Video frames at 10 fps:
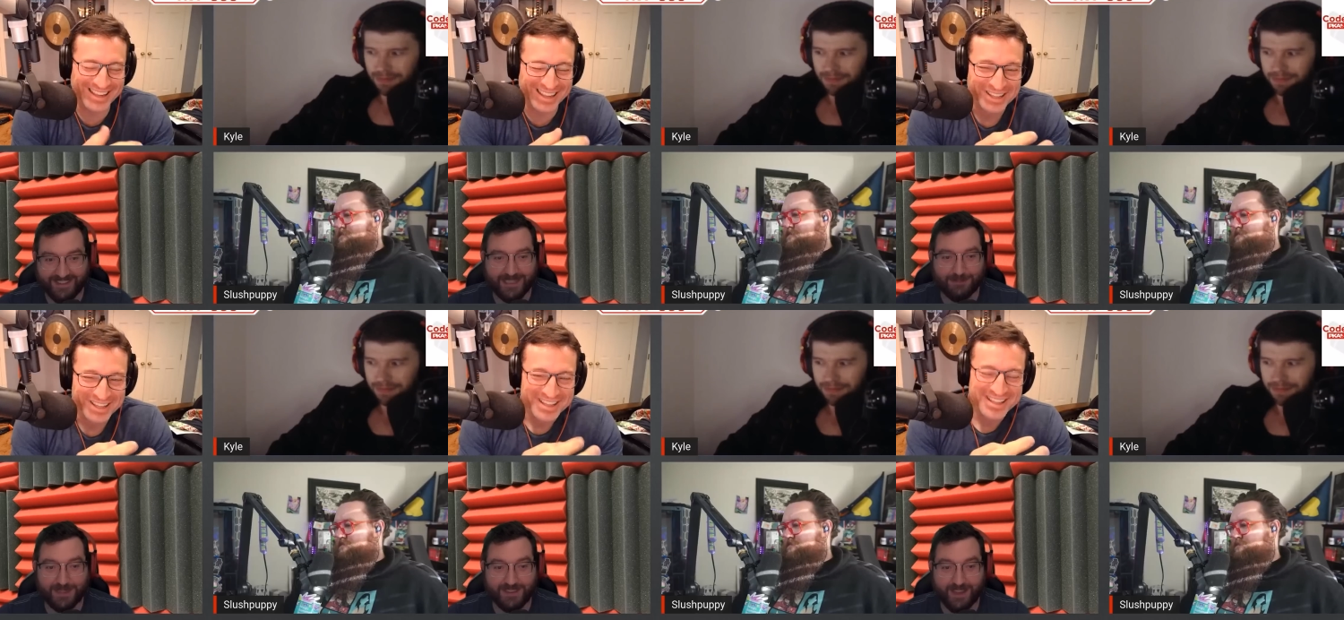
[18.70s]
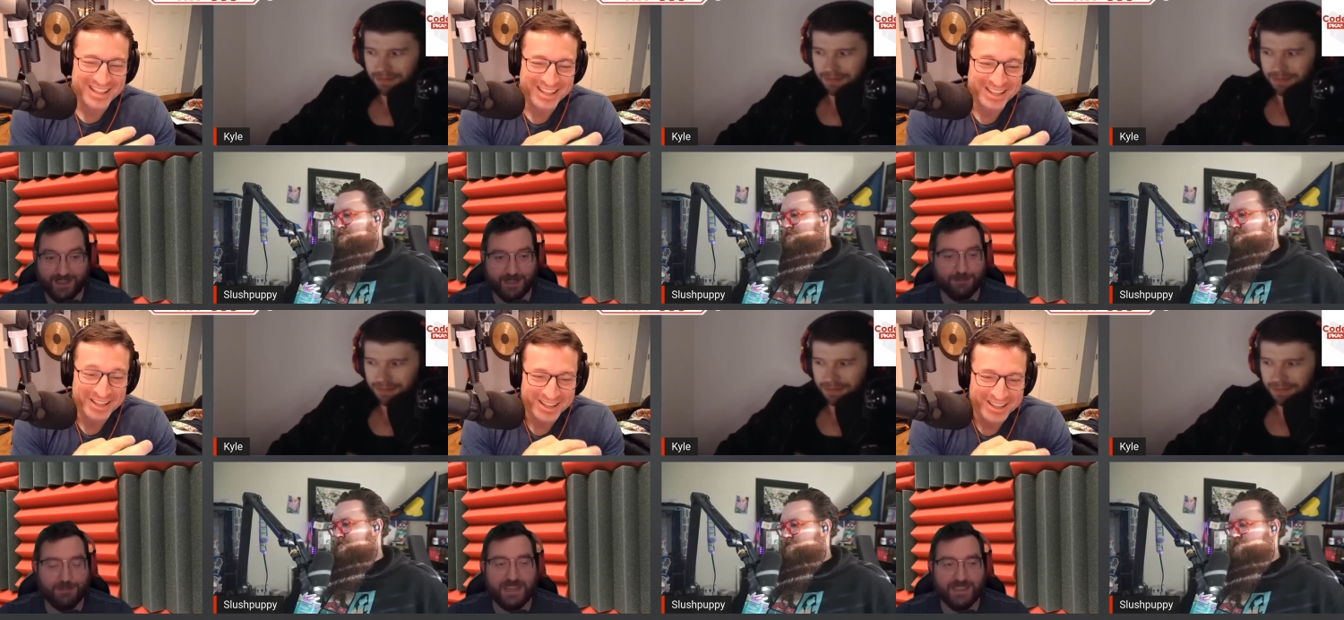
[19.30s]
Speaker 1: he'd be like
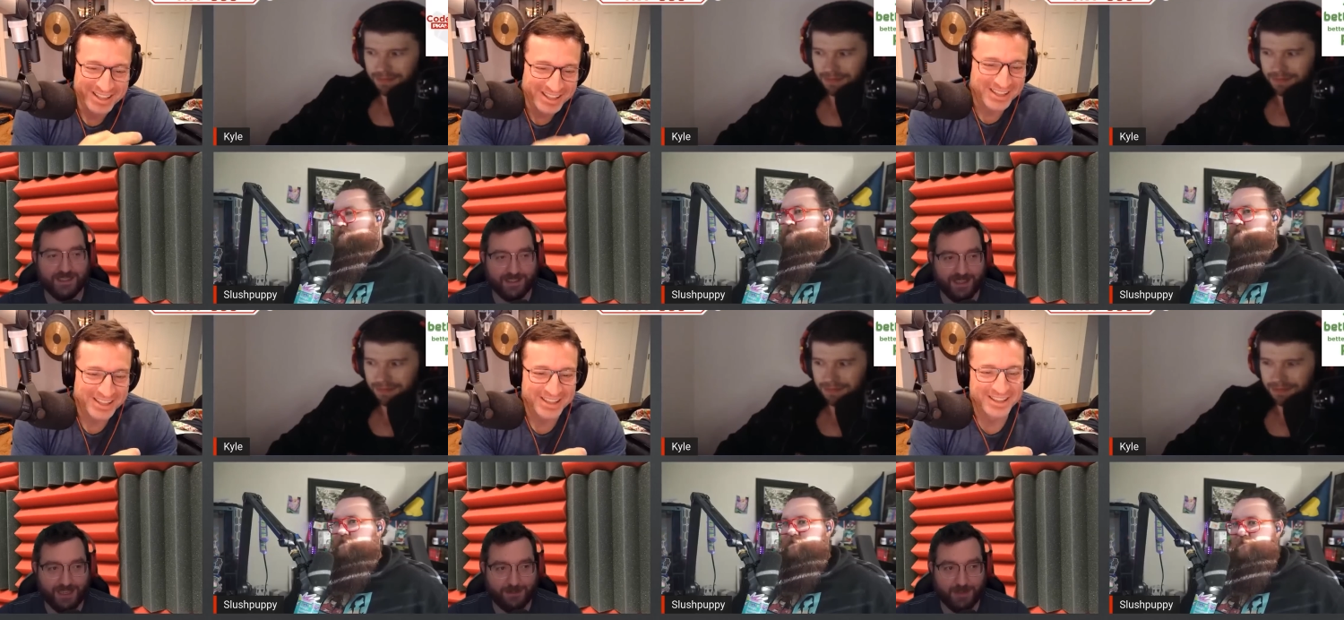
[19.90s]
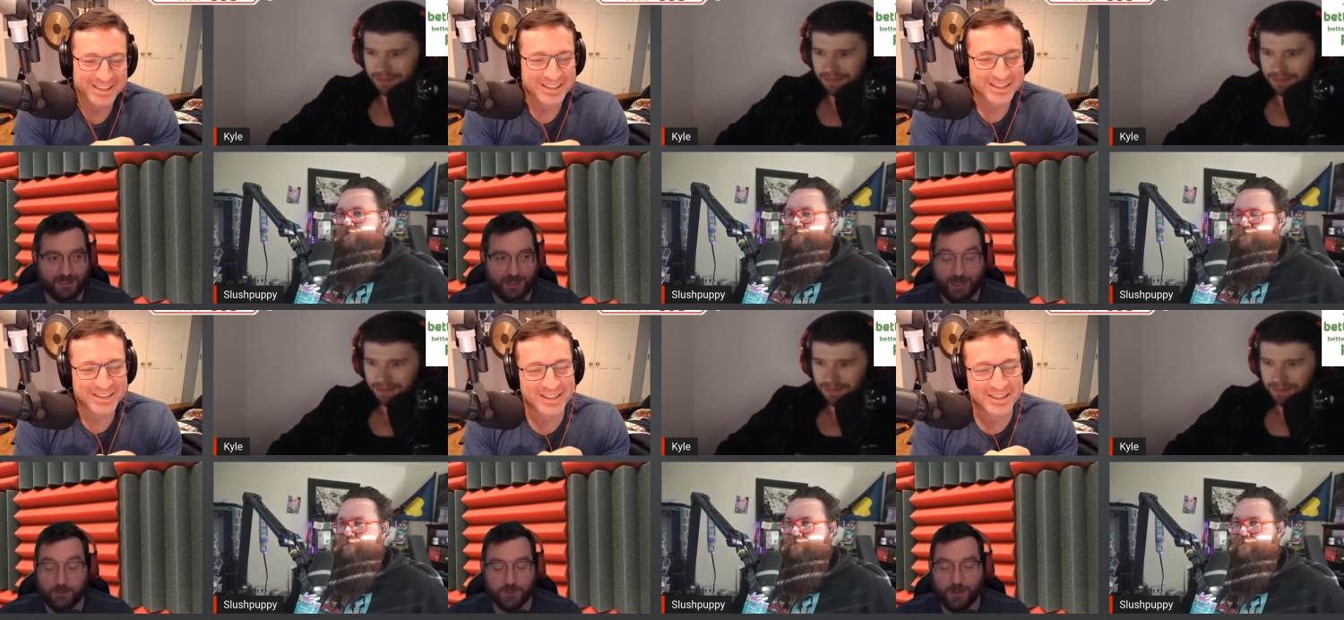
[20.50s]
immediately he'd be
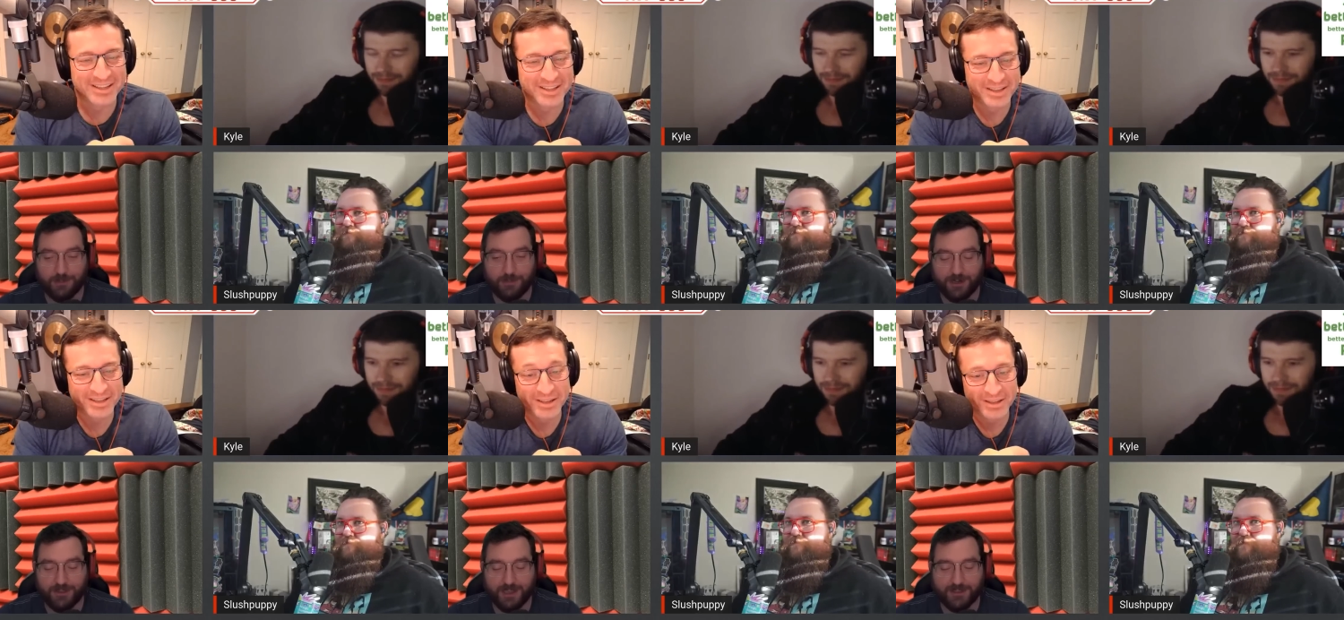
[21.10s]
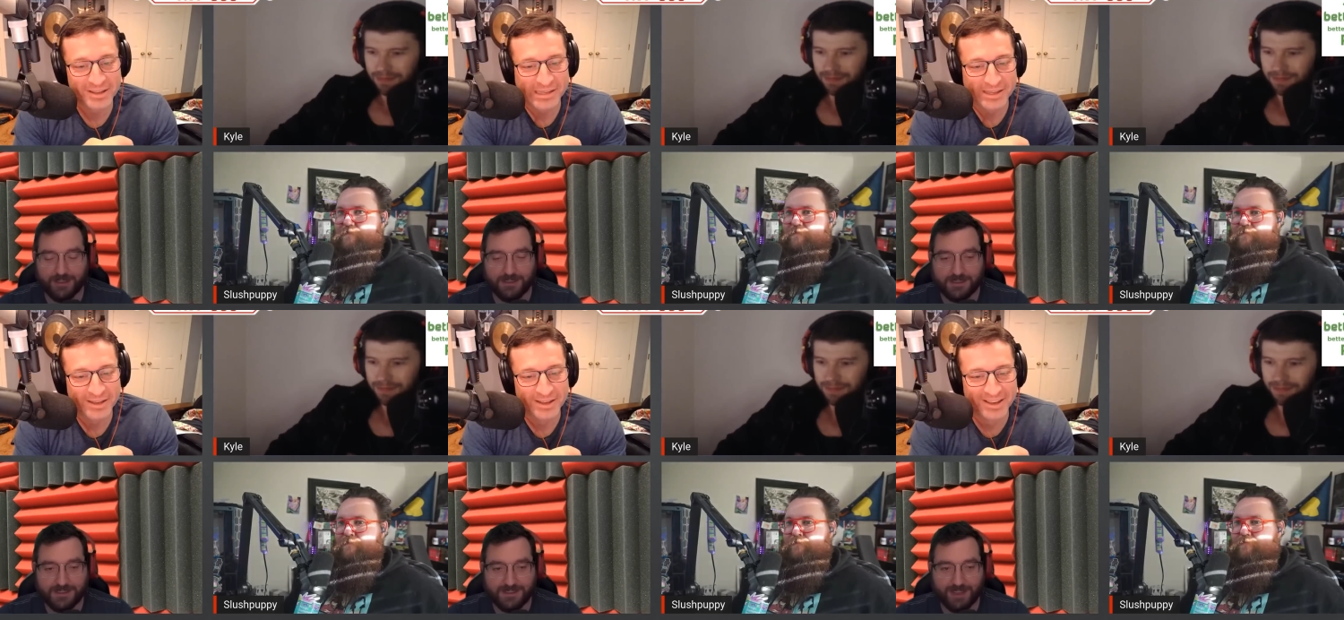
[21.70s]
like I was right about all the
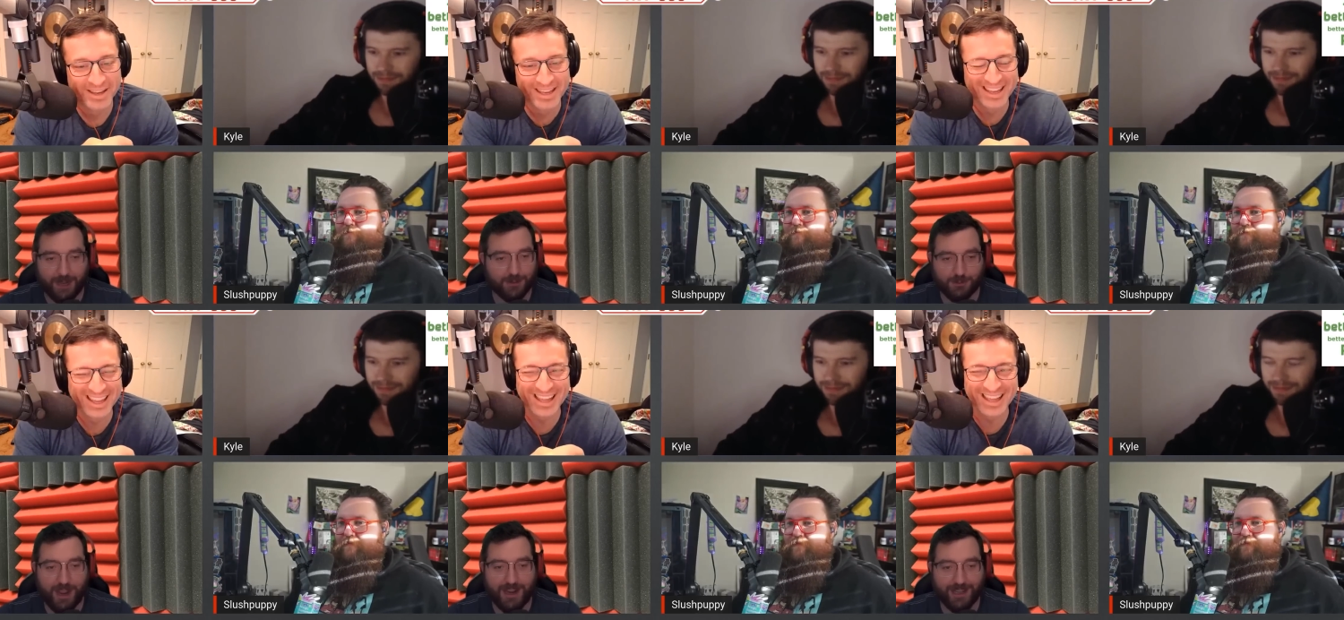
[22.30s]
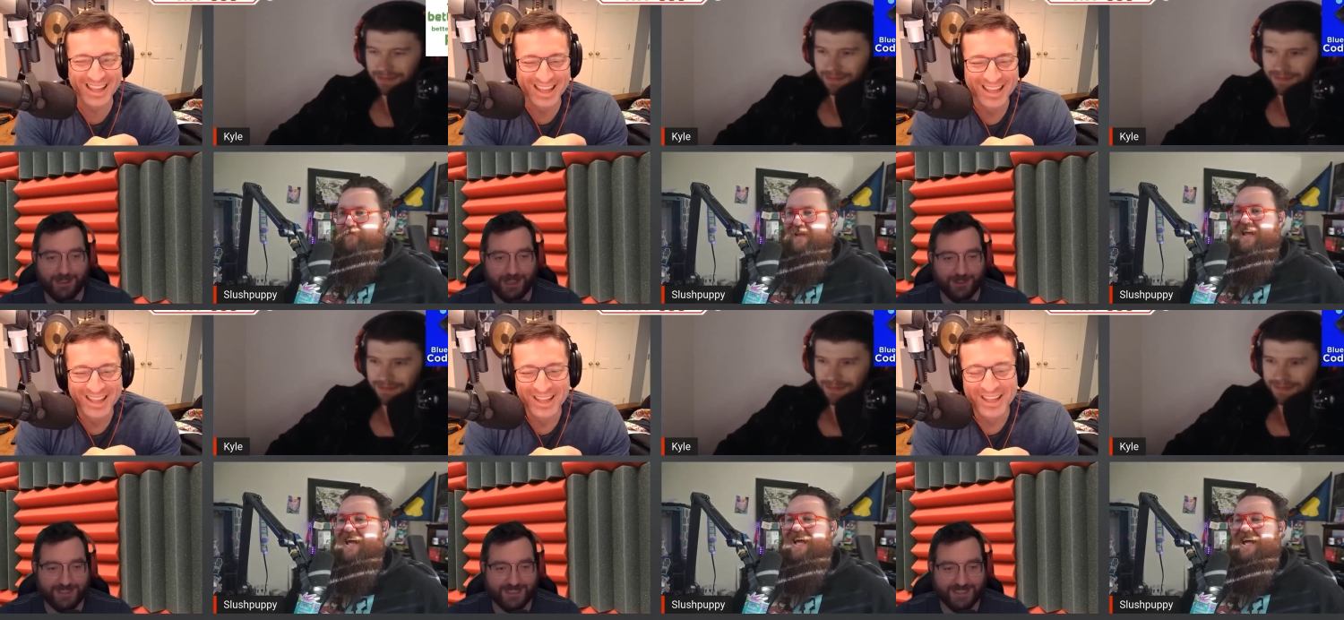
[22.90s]
aliens. I was right.
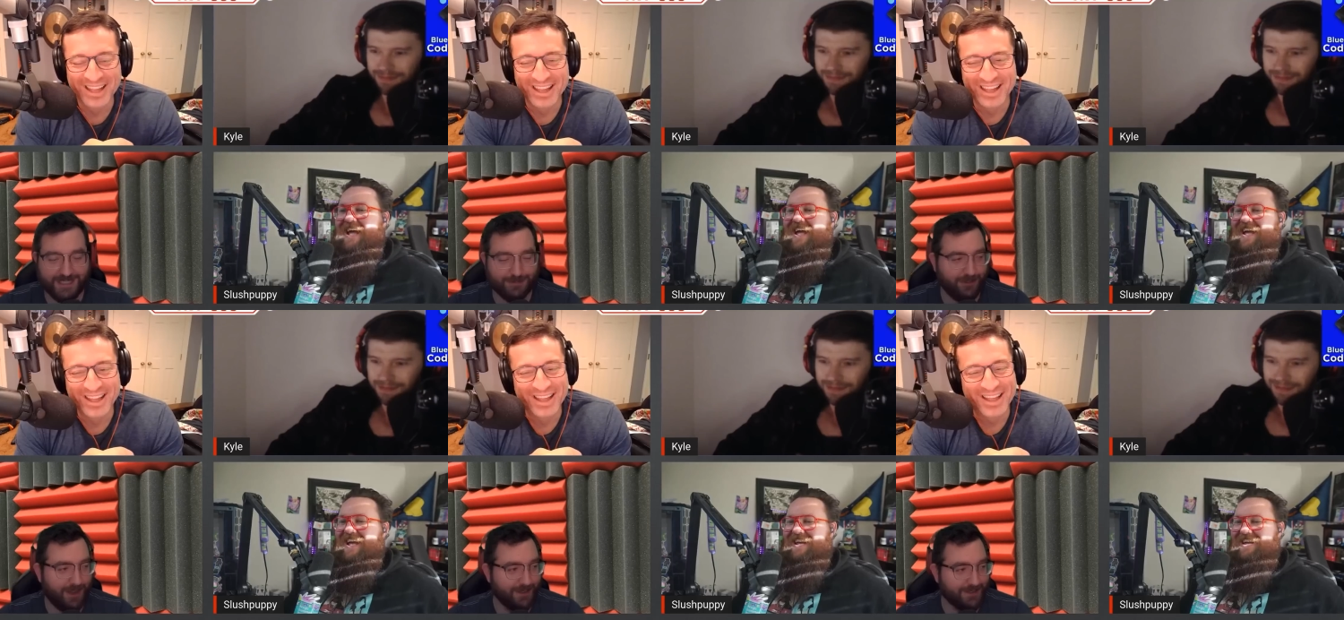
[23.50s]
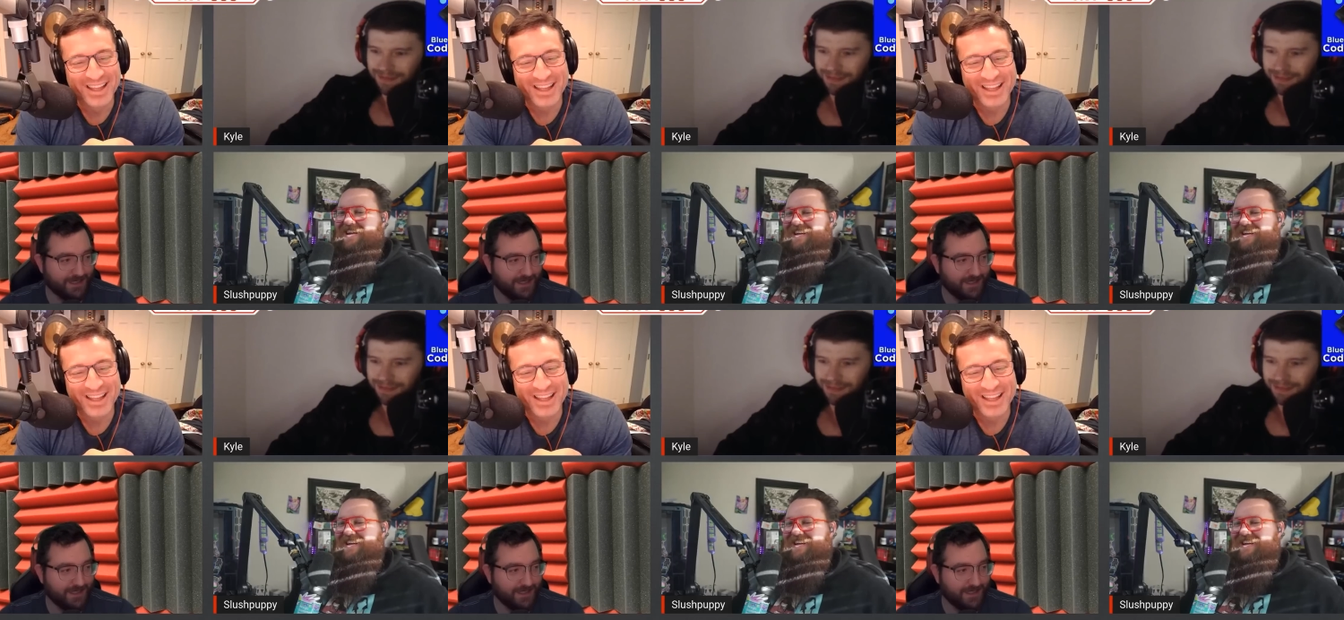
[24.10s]
I, looked in the deep files.